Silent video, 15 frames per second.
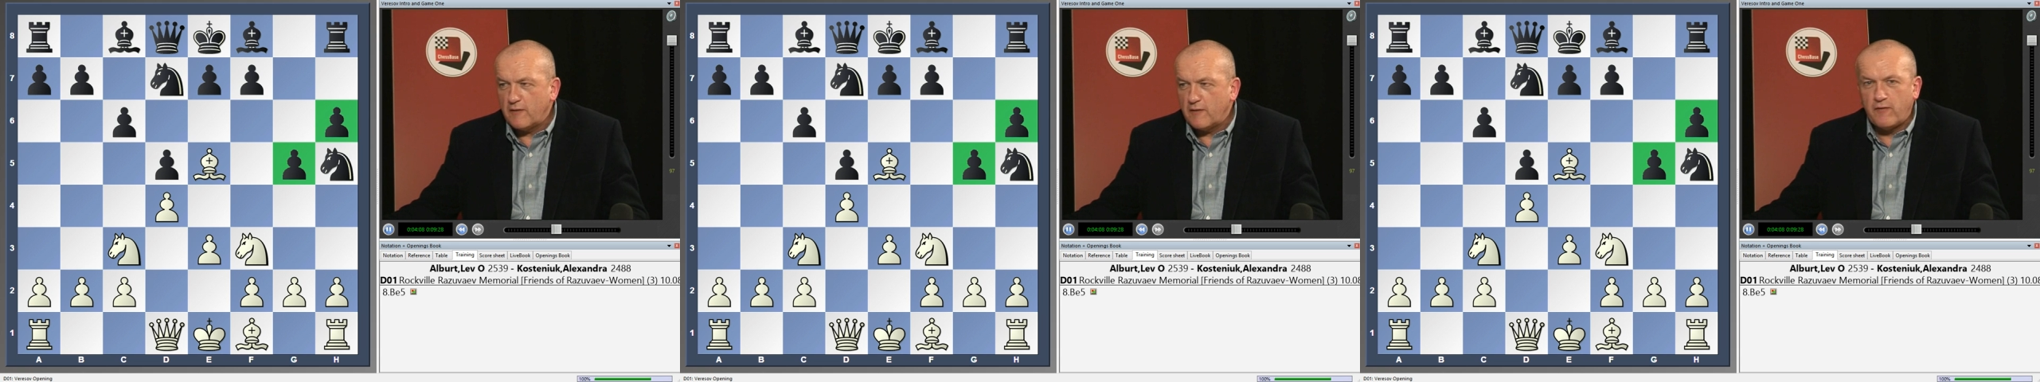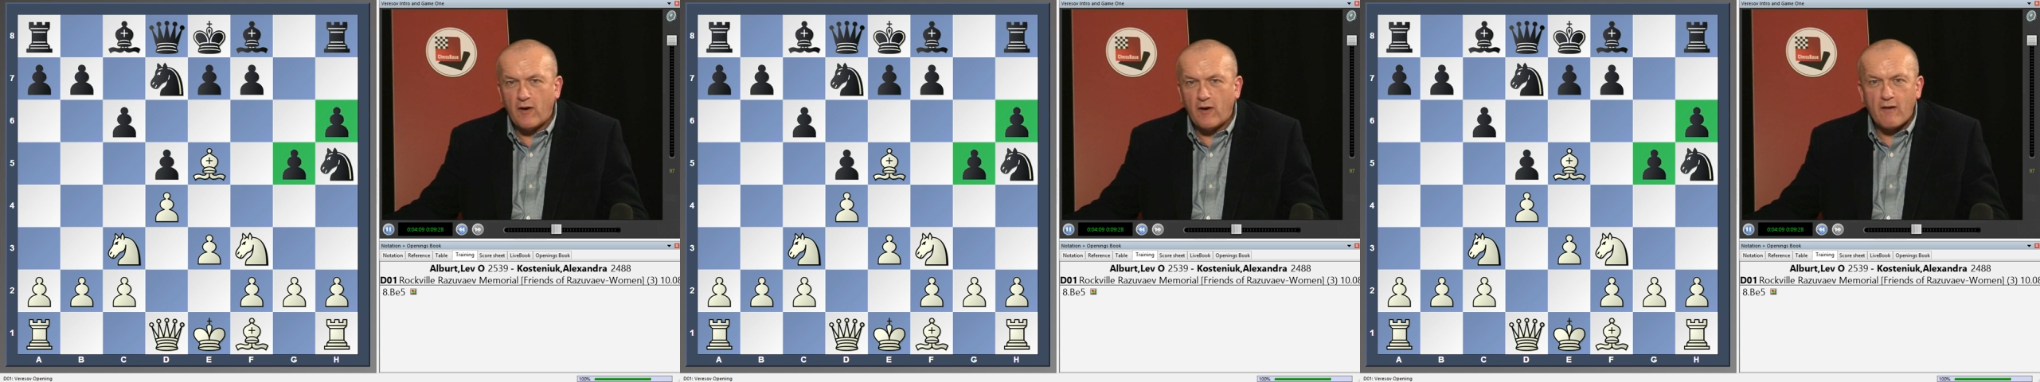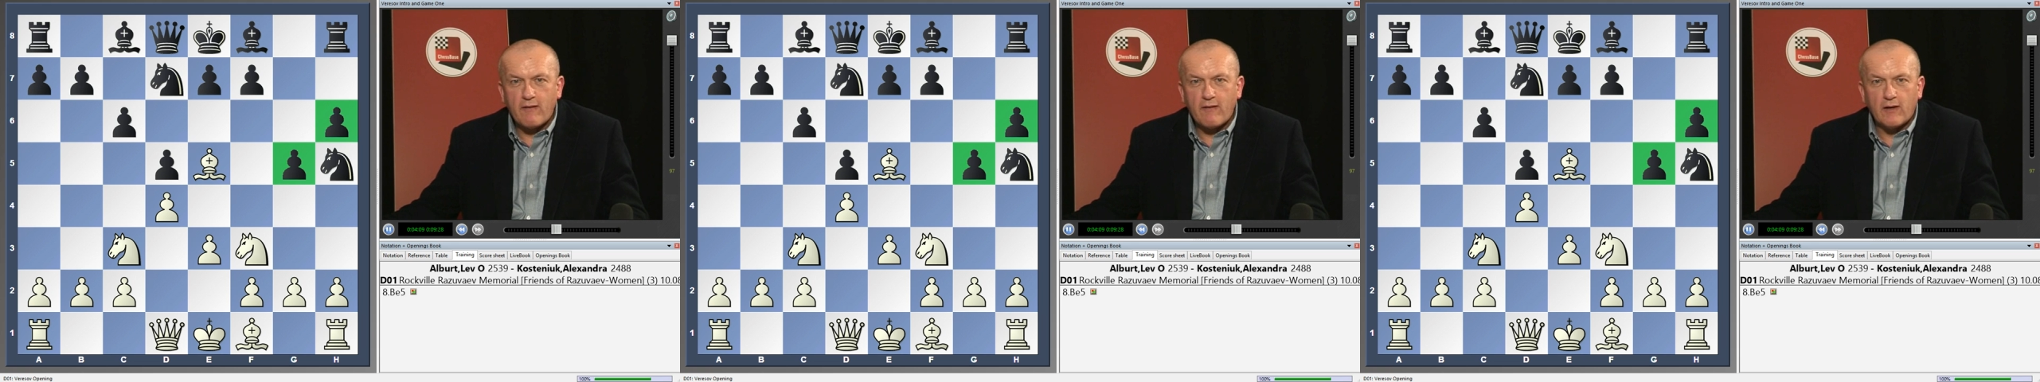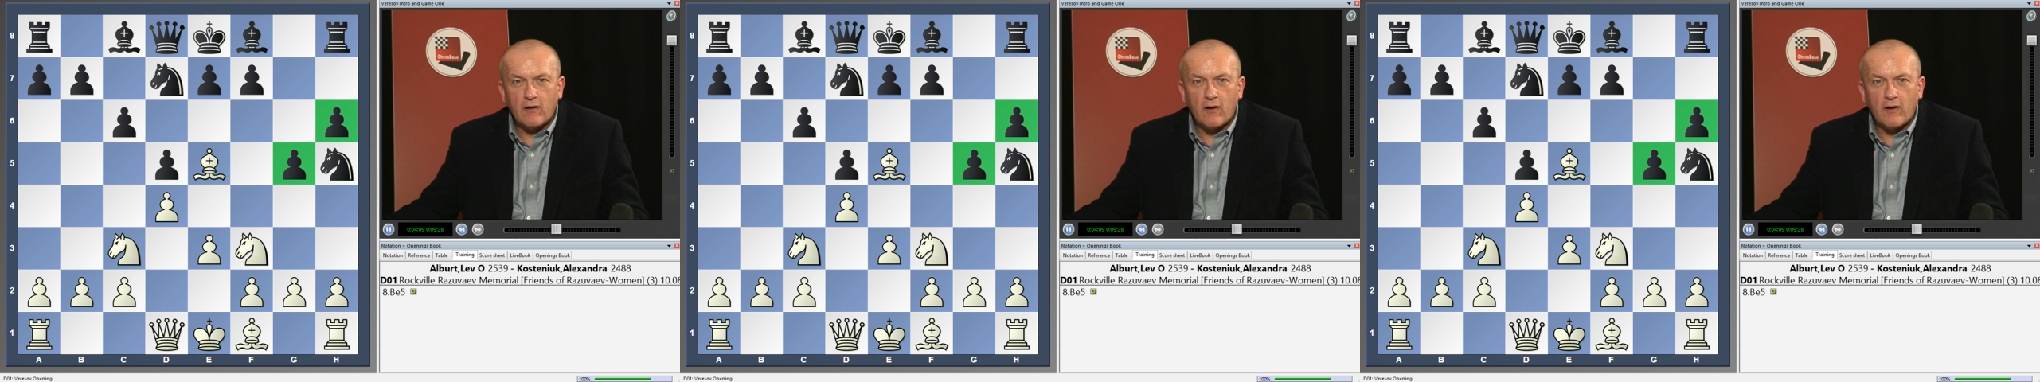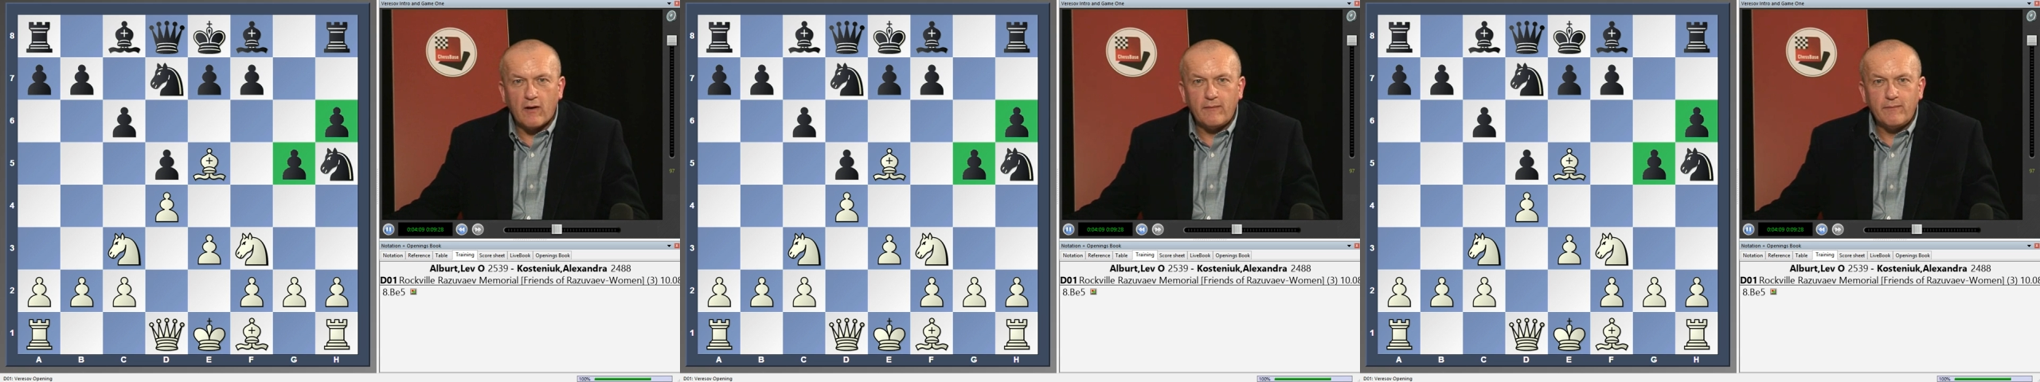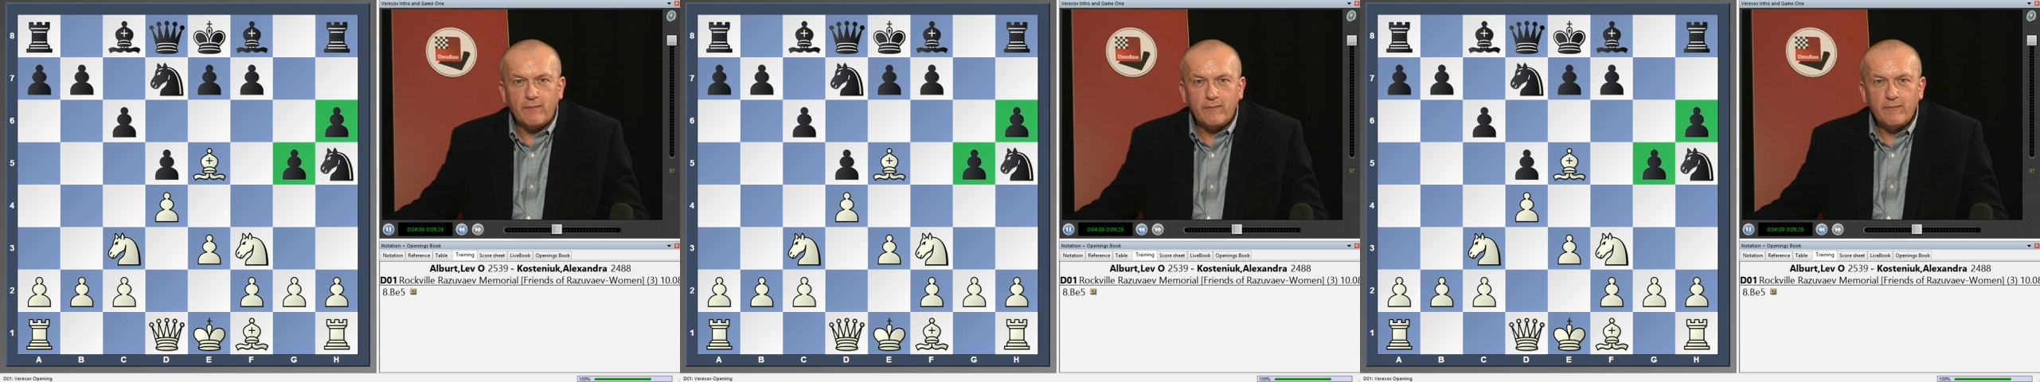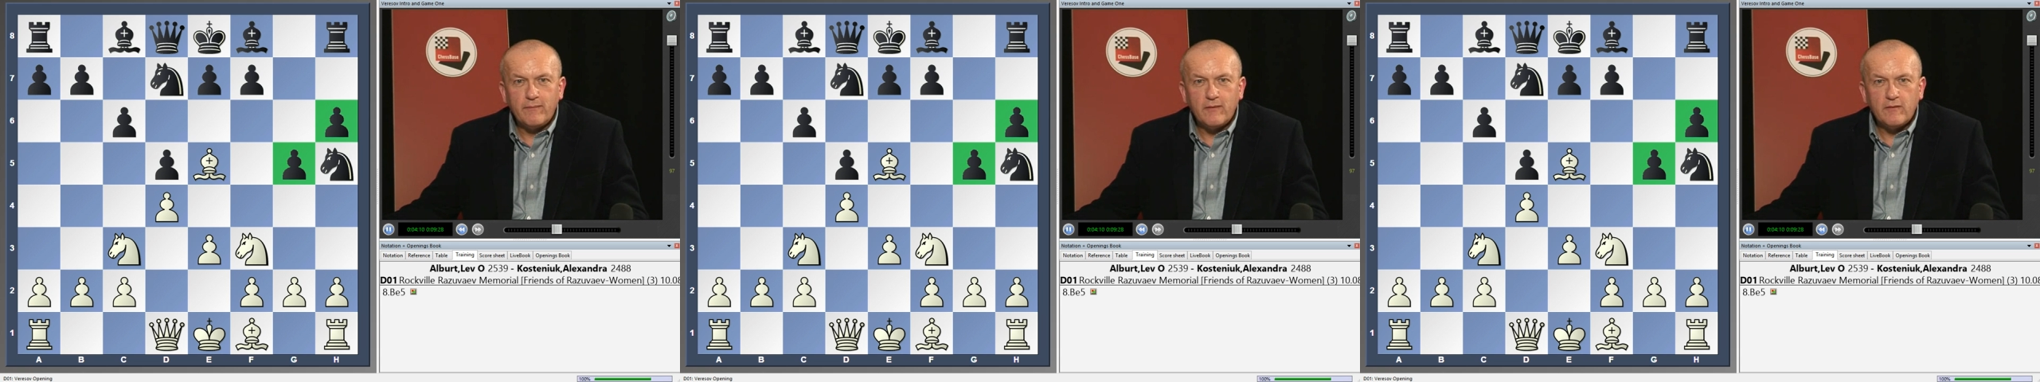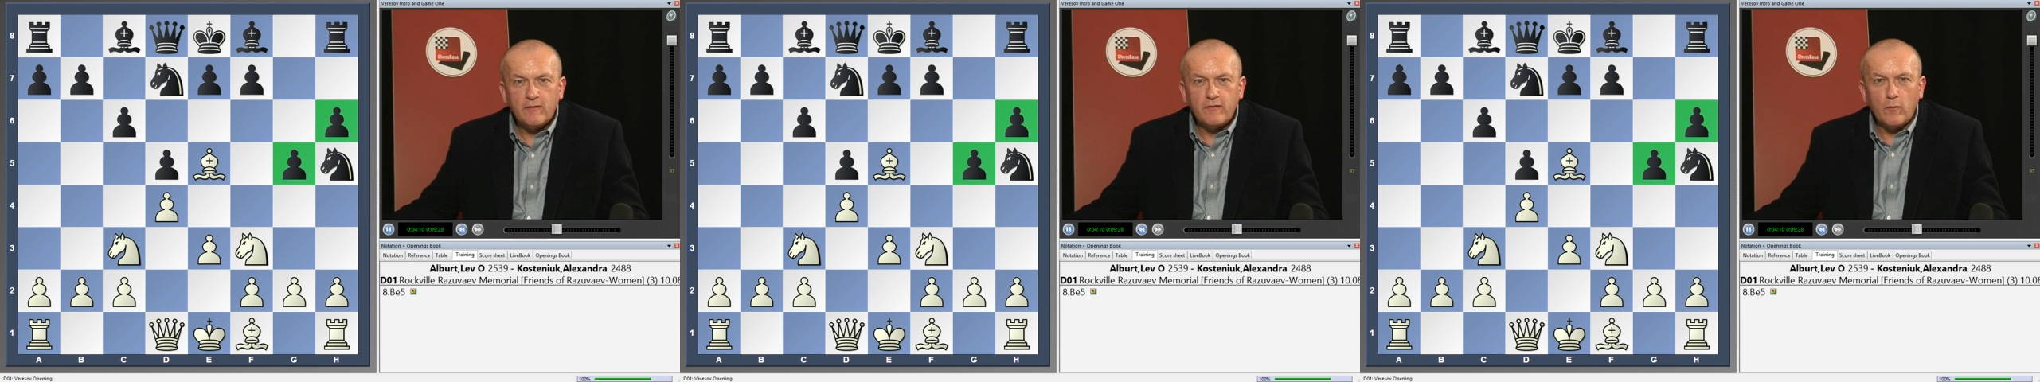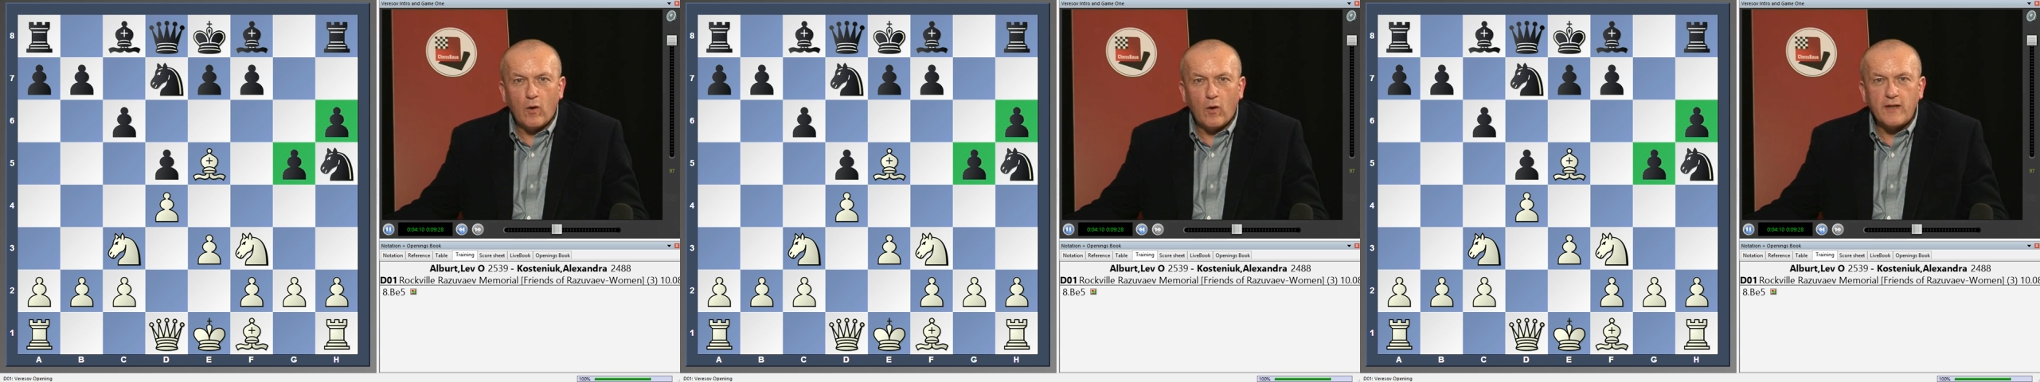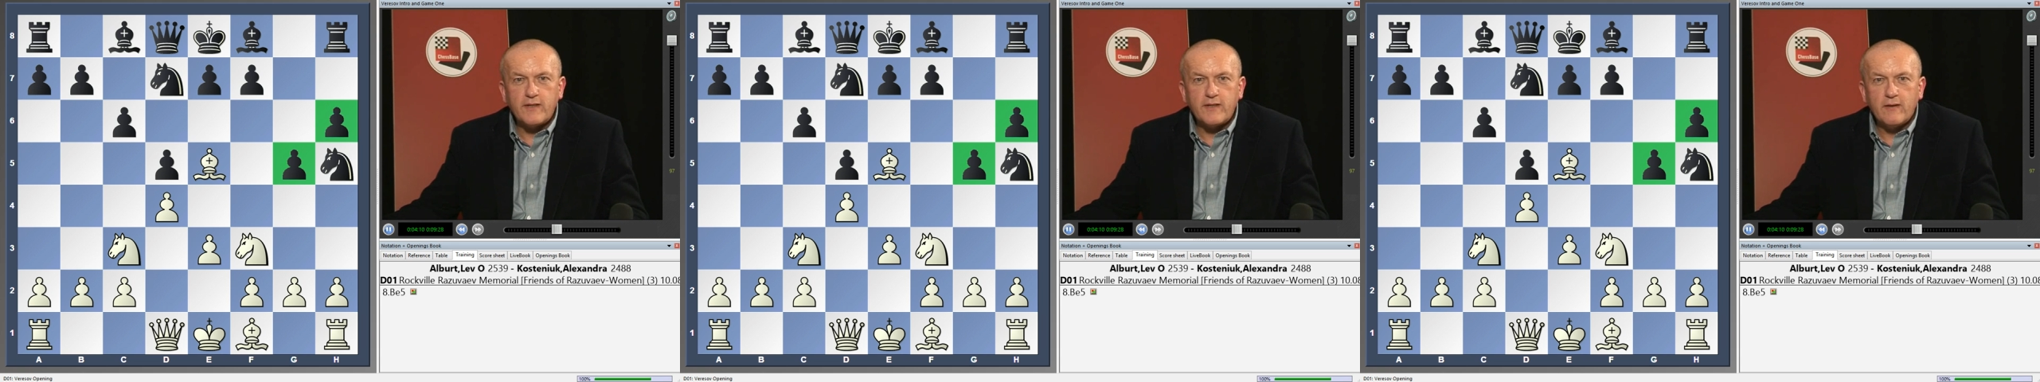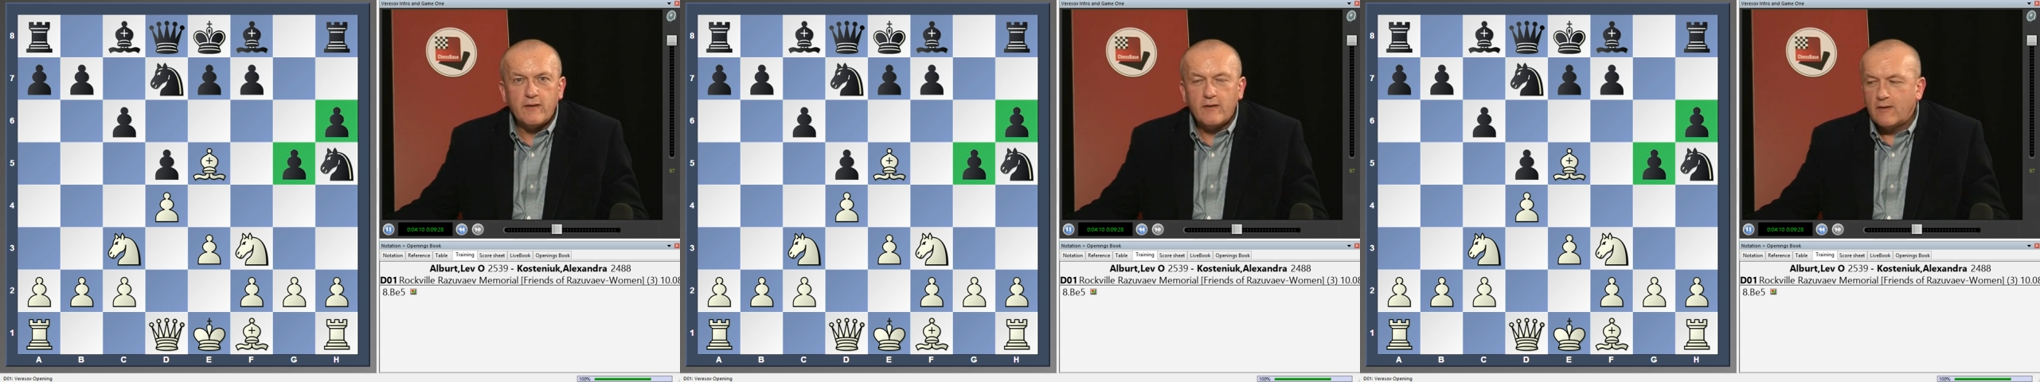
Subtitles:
firing line for white.